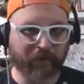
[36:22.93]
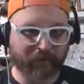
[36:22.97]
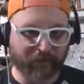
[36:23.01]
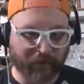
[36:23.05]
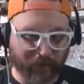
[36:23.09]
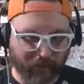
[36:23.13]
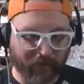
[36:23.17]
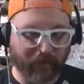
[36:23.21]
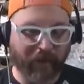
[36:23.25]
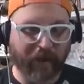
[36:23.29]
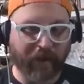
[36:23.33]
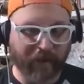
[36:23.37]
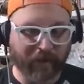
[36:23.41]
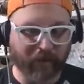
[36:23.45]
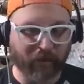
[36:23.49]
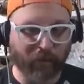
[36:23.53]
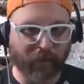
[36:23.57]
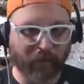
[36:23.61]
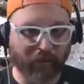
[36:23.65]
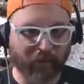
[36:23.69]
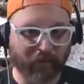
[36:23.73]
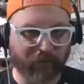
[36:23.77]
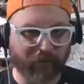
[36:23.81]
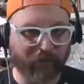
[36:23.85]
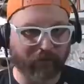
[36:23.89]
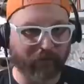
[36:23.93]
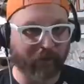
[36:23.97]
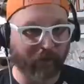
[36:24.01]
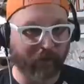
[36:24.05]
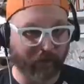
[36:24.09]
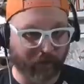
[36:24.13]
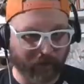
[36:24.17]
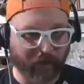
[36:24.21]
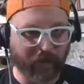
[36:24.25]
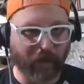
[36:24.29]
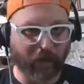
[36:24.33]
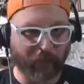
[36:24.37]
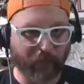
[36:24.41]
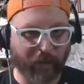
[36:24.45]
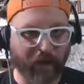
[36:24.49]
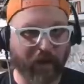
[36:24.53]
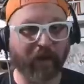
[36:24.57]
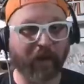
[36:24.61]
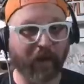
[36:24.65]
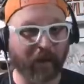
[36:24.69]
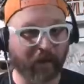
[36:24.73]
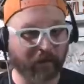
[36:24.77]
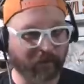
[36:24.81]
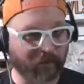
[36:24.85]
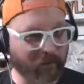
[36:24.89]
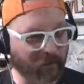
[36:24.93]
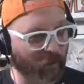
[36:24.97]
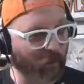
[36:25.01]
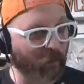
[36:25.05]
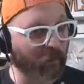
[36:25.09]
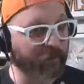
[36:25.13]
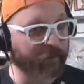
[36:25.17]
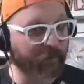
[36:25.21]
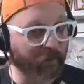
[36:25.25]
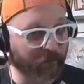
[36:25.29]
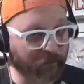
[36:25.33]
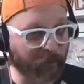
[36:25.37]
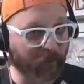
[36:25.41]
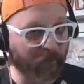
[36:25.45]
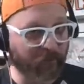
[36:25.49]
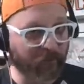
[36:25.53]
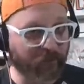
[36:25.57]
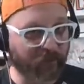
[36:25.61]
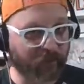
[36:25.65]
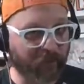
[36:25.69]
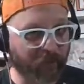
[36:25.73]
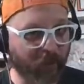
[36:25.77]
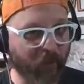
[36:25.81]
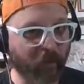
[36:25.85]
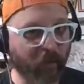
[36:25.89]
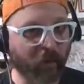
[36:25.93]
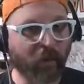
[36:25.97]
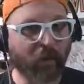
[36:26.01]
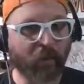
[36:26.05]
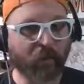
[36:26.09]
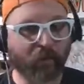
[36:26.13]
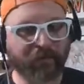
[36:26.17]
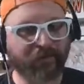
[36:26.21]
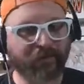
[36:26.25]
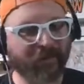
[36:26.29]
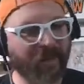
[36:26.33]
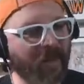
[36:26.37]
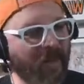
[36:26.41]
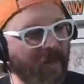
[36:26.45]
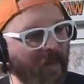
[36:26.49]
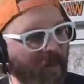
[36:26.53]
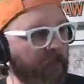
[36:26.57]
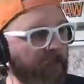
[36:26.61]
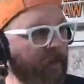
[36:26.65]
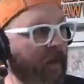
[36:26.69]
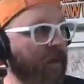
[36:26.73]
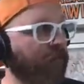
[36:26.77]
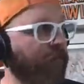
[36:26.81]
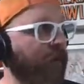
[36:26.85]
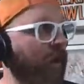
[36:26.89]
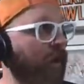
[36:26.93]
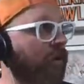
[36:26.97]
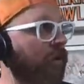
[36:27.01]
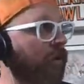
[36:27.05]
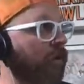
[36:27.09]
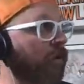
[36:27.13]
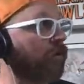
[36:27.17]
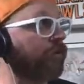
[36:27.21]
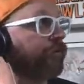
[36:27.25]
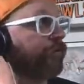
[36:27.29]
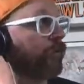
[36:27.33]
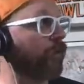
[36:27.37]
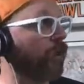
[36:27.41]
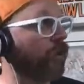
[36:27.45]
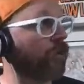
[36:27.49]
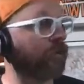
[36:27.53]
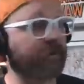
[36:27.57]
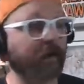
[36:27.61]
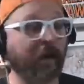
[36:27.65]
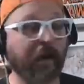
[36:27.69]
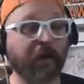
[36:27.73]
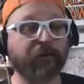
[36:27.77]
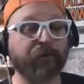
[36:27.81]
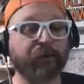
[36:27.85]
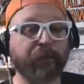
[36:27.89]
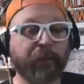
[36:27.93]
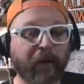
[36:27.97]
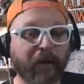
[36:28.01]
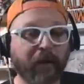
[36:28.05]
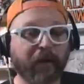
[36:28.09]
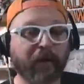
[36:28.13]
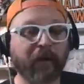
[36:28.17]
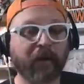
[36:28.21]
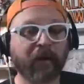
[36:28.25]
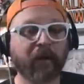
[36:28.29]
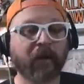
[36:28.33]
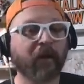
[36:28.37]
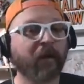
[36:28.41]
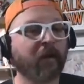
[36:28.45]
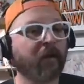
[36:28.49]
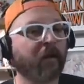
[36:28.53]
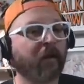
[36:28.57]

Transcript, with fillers: they're going to handle business. They're going to come out and do what they're supposed to do. Which, yeah, it may have gotten a little slow at times, but